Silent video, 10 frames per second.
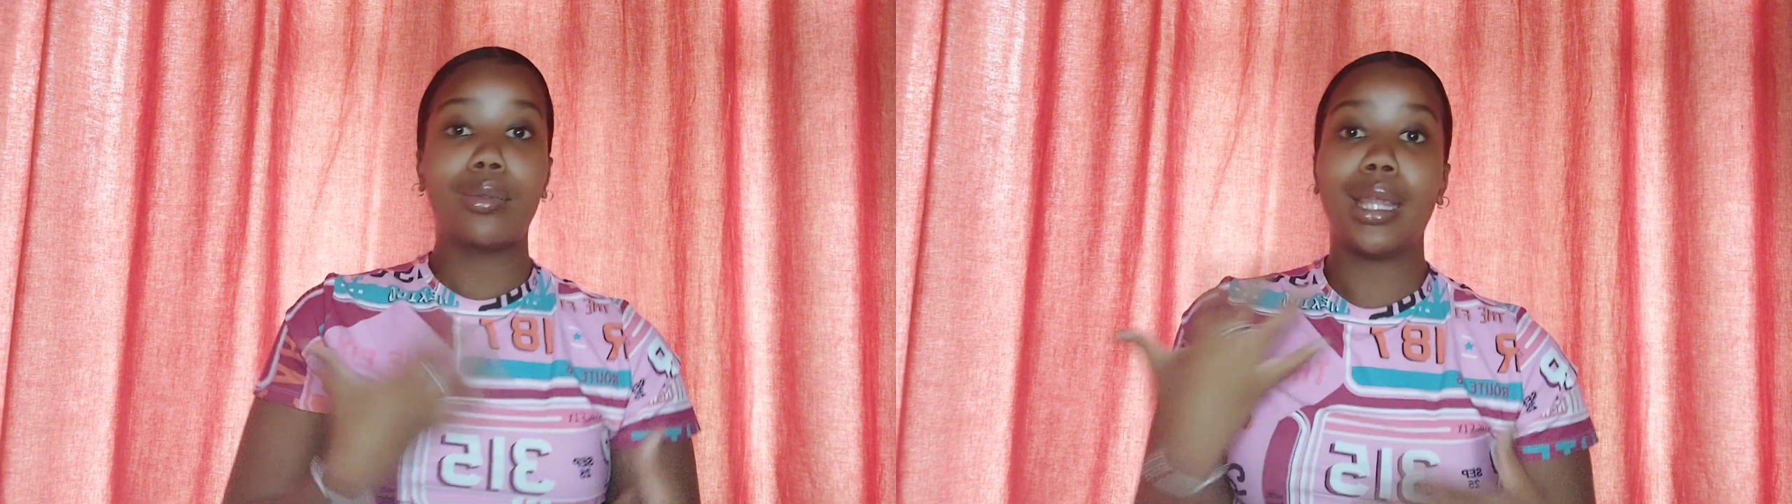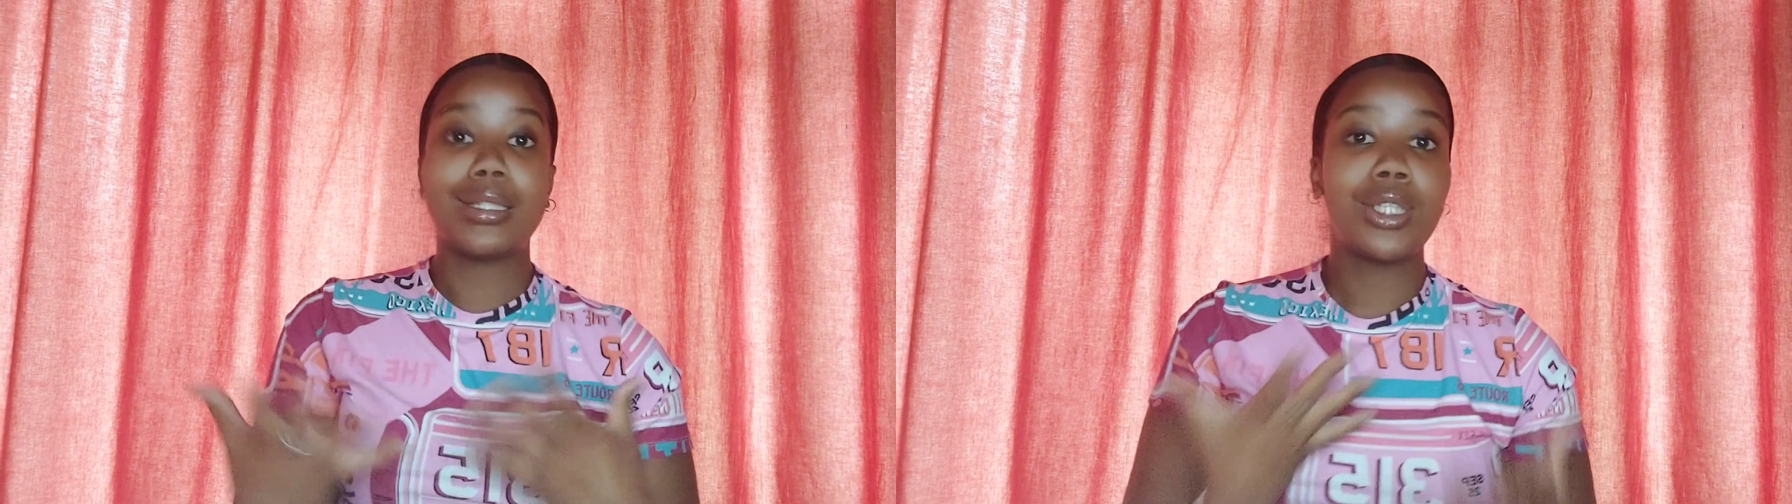
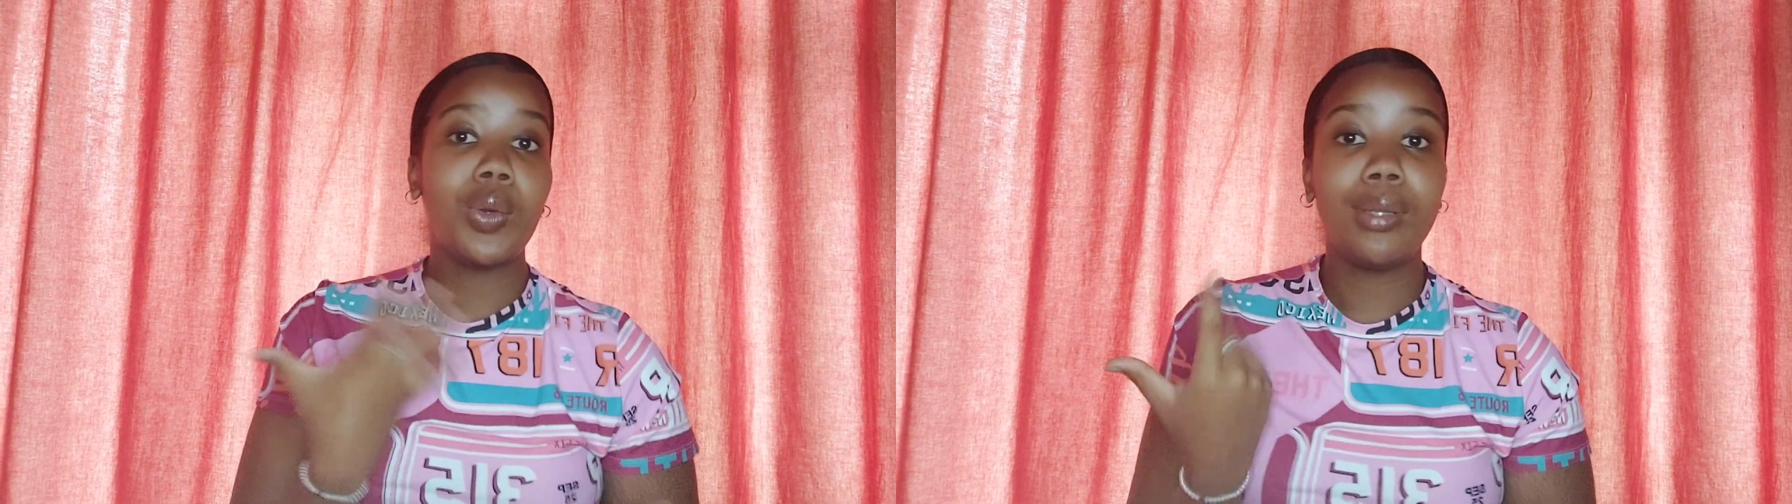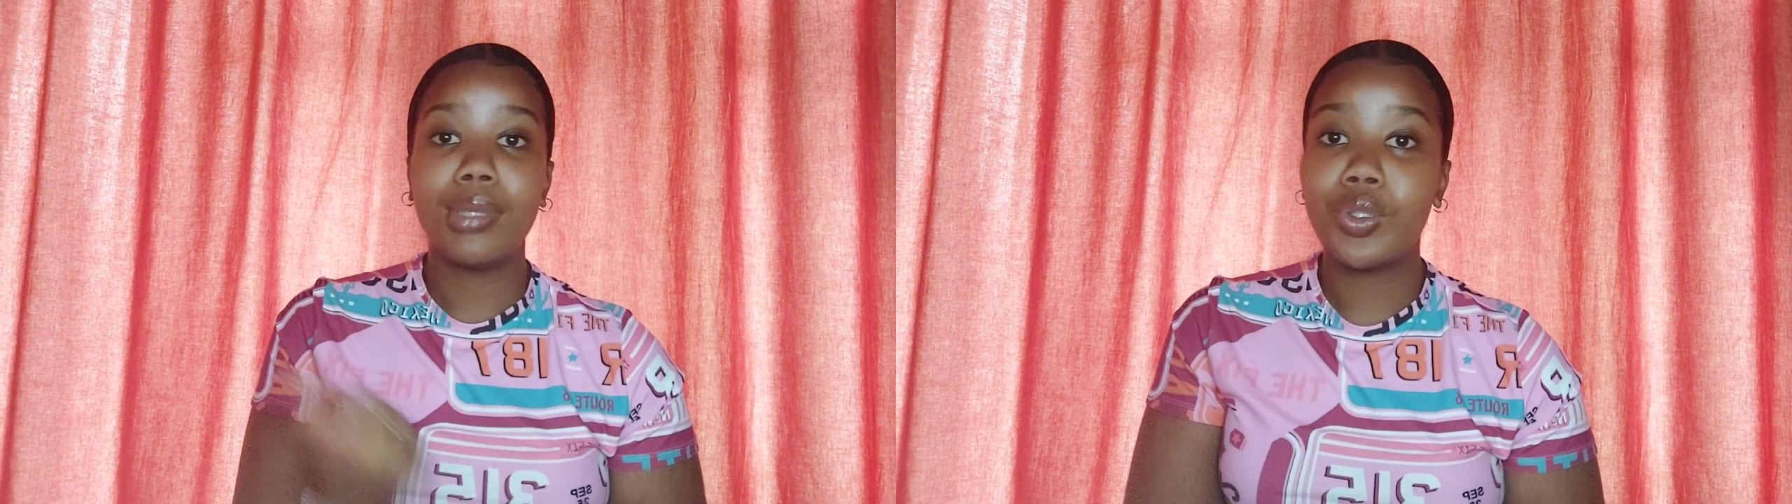There's
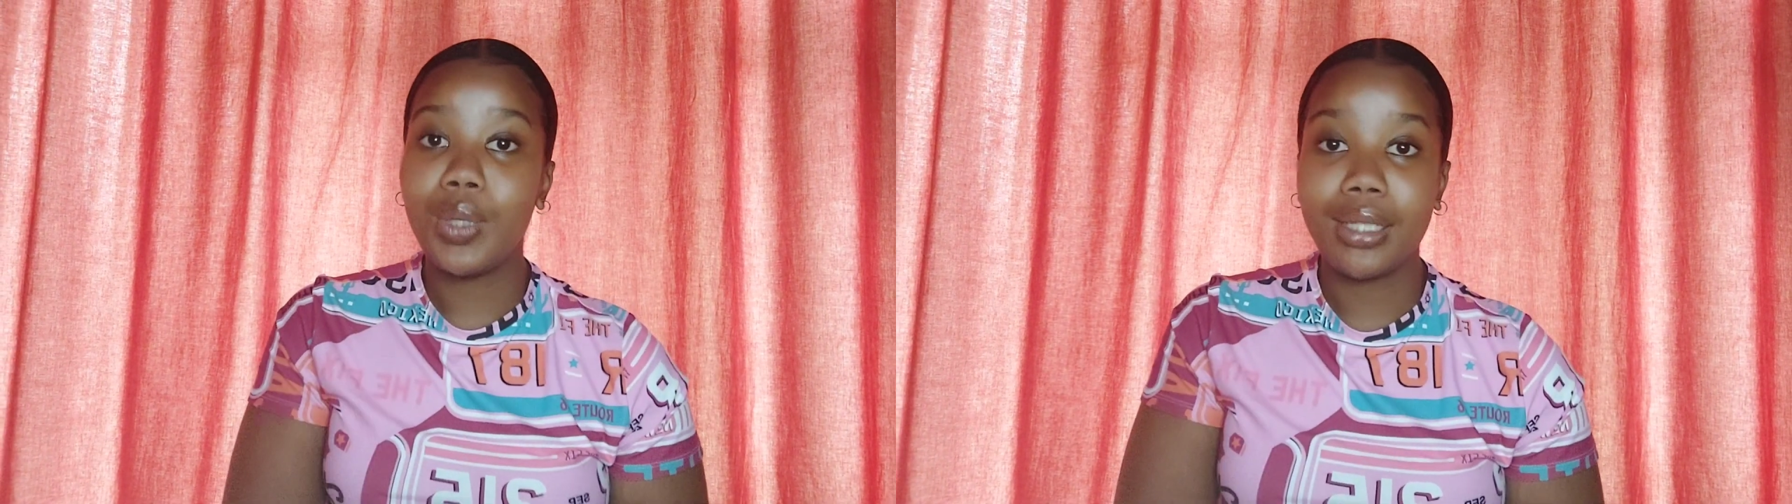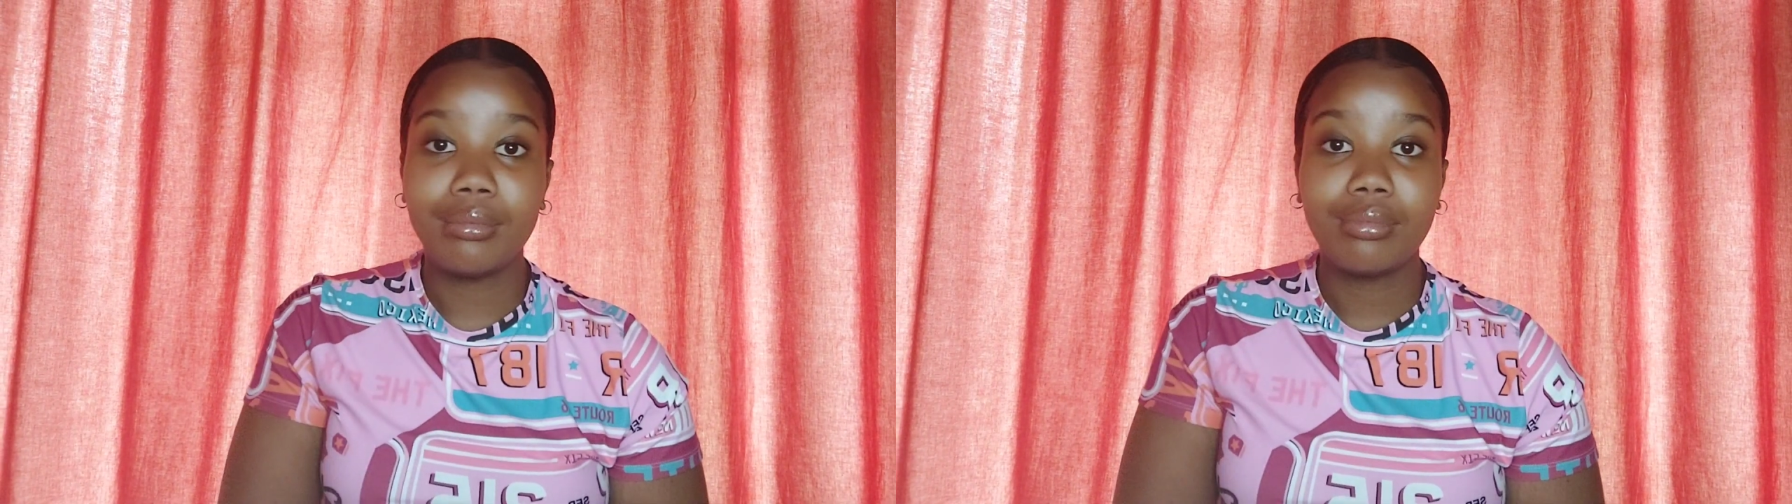no in
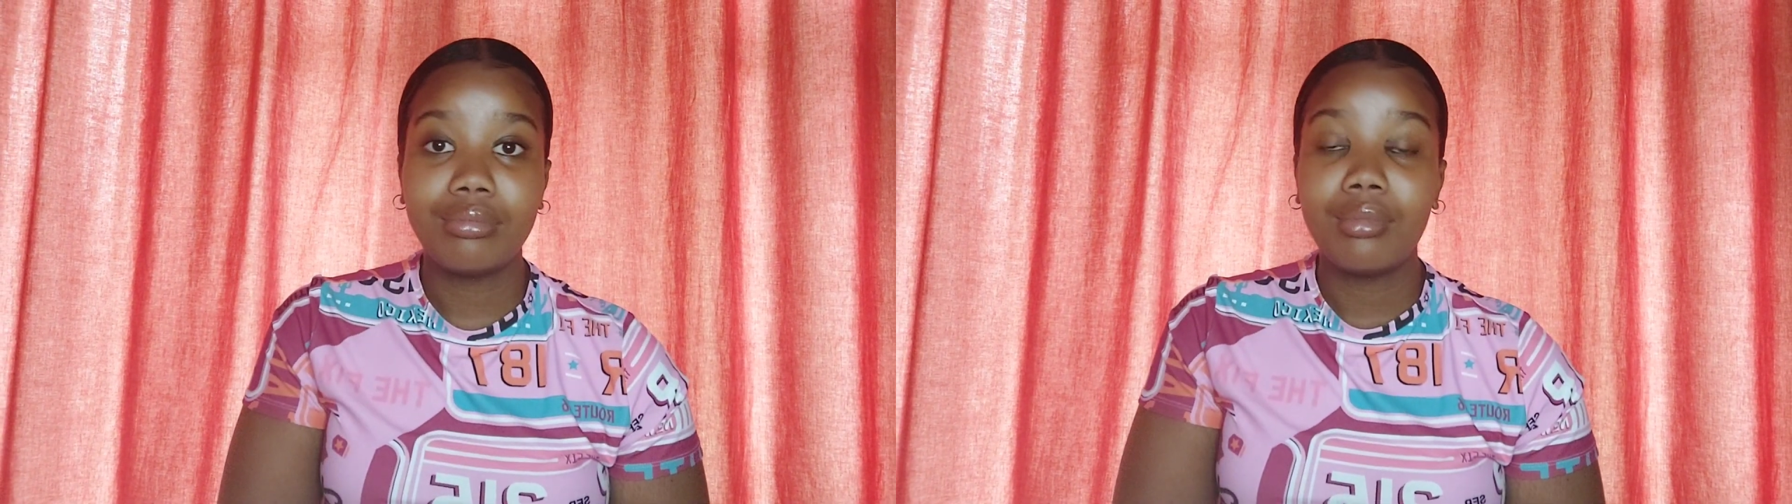between.